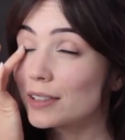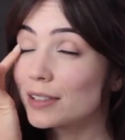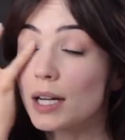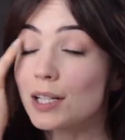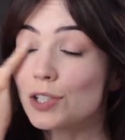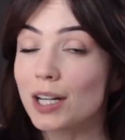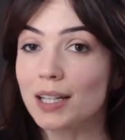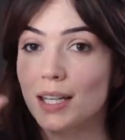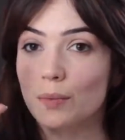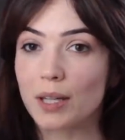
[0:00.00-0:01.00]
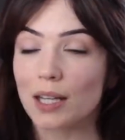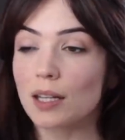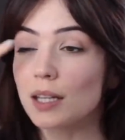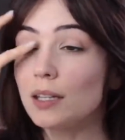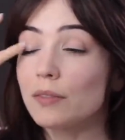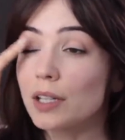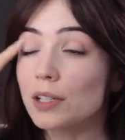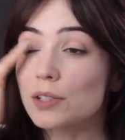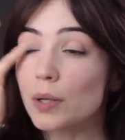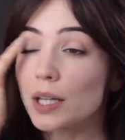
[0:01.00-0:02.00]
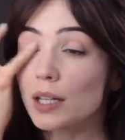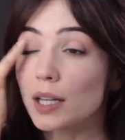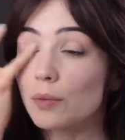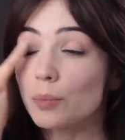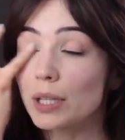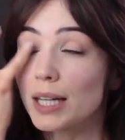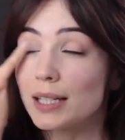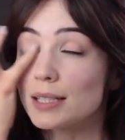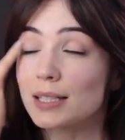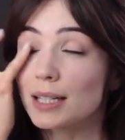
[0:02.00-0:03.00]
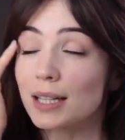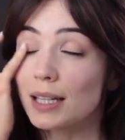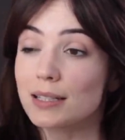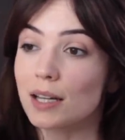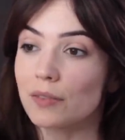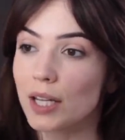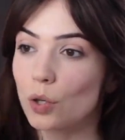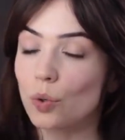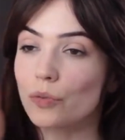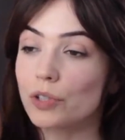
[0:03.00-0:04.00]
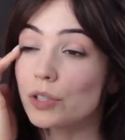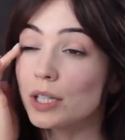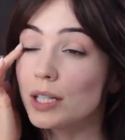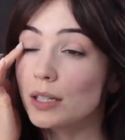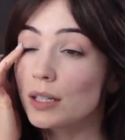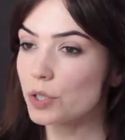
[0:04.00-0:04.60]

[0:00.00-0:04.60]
And I try to keep like a clean finger so I can kind of blend in case I've like overdone it.